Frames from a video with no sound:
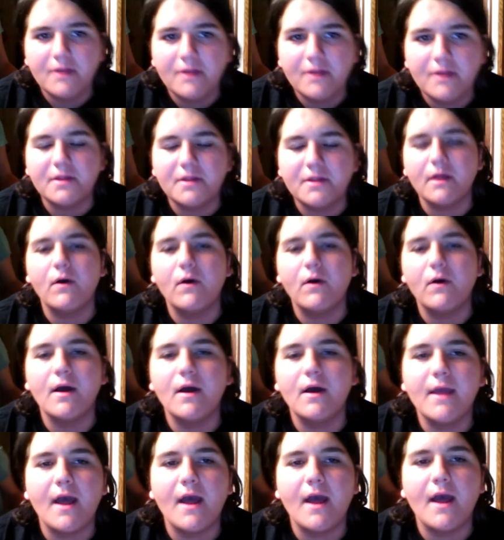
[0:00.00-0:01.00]
So,
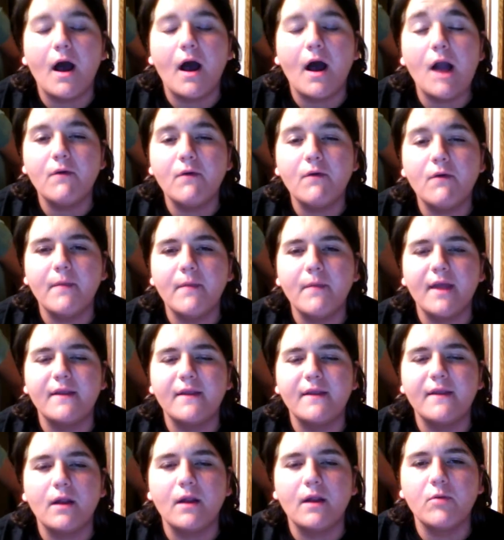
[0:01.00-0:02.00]
yeah, Aquaman,
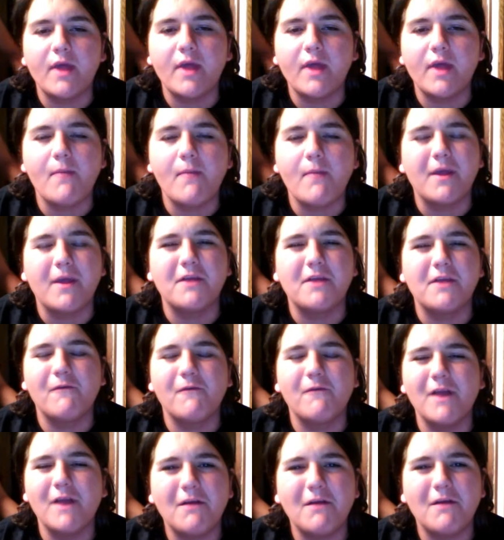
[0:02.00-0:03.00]
terrible game. Like, you're
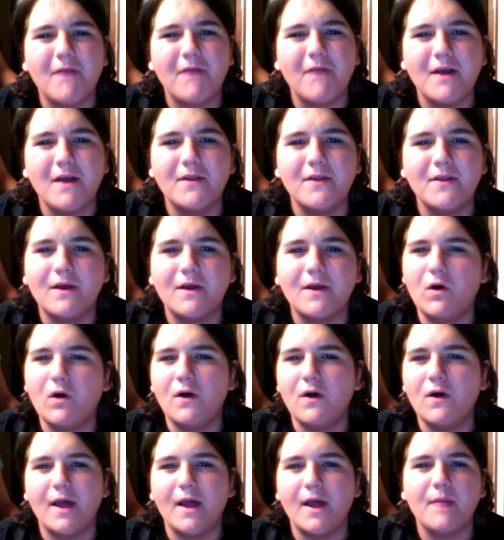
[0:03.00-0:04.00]
running around, you
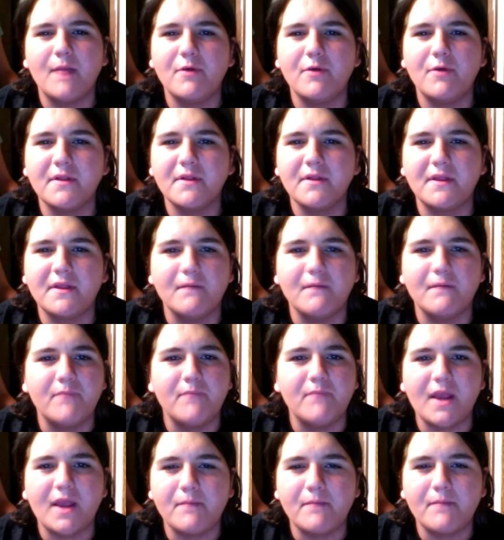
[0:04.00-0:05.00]
call animals to
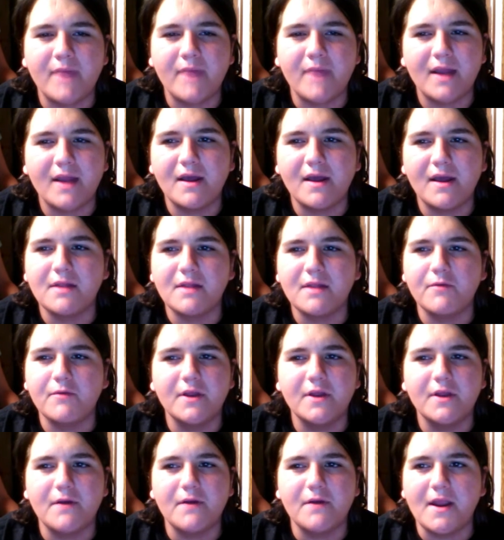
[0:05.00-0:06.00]
beat up bad guys you really
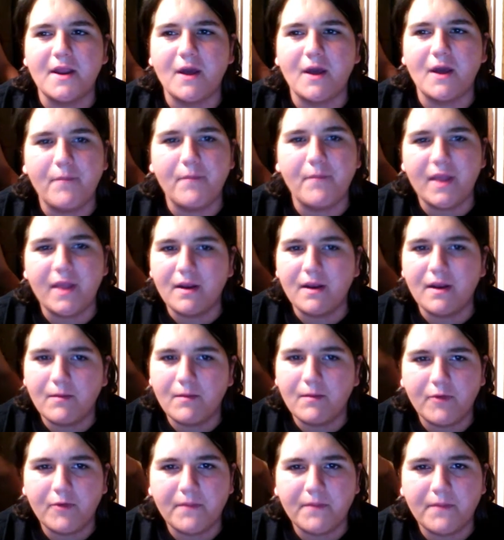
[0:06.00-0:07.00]
don't need help beating up
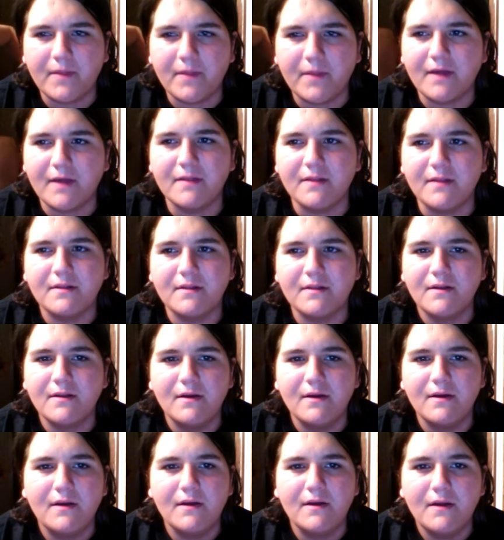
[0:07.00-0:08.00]
with because
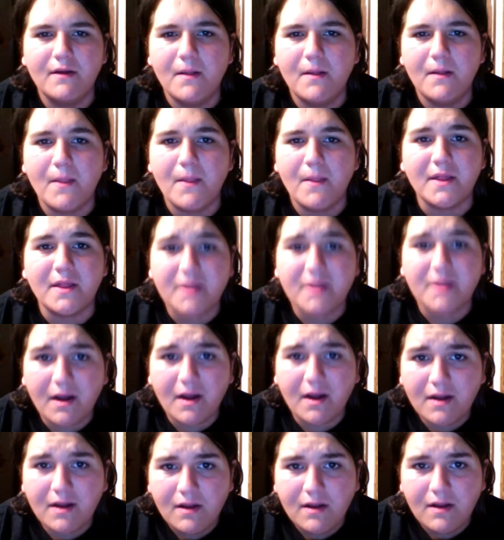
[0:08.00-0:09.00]
they
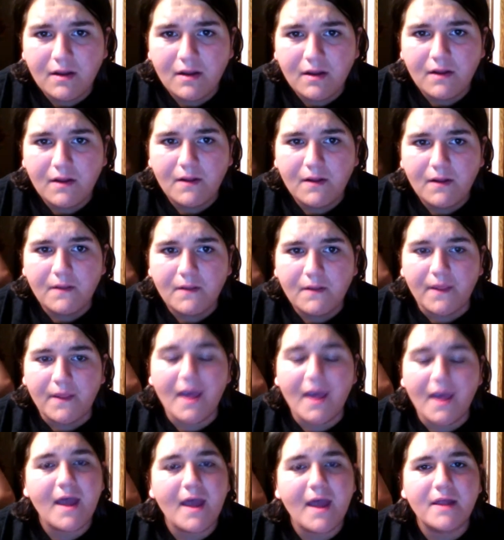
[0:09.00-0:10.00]
suck. The
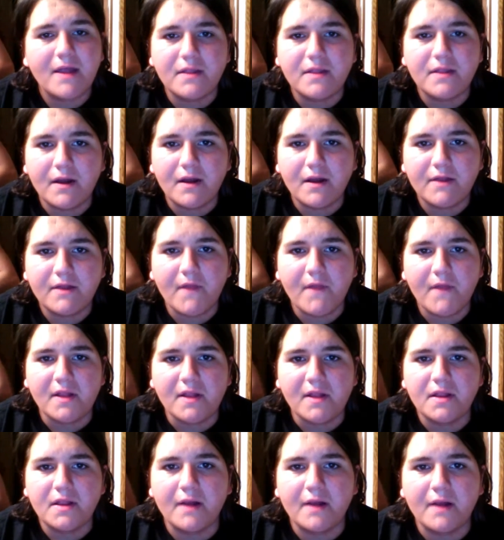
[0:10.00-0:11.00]
AI sucks, everything
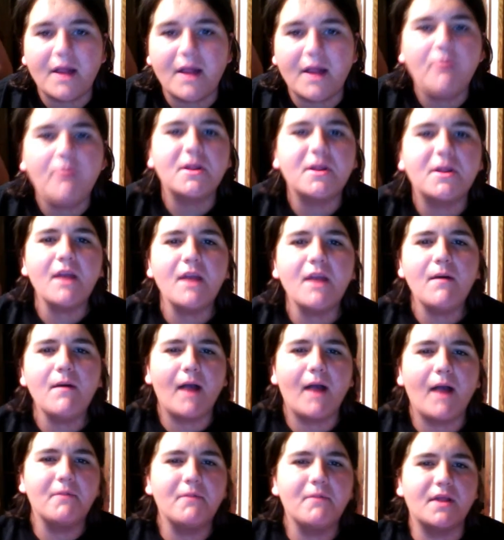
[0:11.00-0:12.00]
sucks. I was gonna
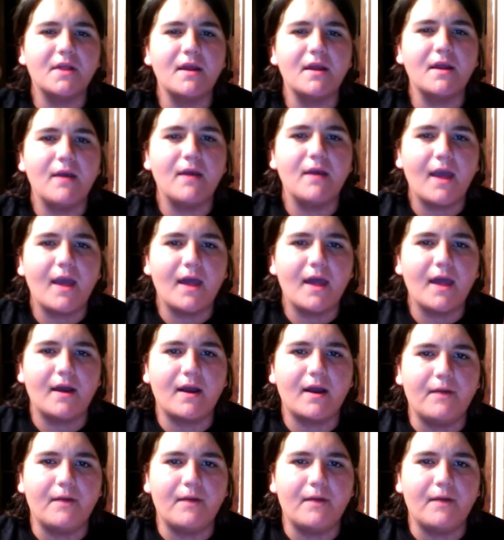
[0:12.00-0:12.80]
add,